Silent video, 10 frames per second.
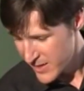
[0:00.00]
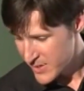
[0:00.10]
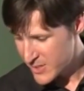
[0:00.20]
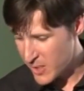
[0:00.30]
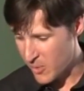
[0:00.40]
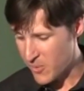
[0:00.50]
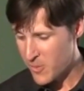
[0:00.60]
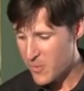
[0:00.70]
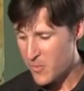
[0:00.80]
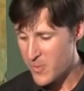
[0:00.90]
So
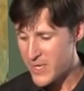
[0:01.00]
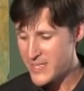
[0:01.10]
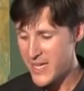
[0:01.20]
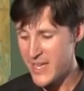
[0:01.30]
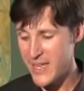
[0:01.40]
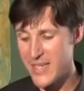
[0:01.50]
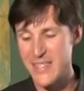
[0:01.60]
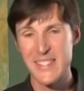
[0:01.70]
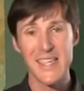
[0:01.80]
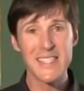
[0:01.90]
we take
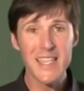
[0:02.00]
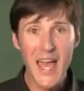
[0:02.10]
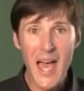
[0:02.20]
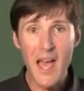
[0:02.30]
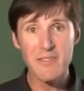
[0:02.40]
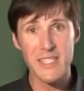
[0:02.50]
6.5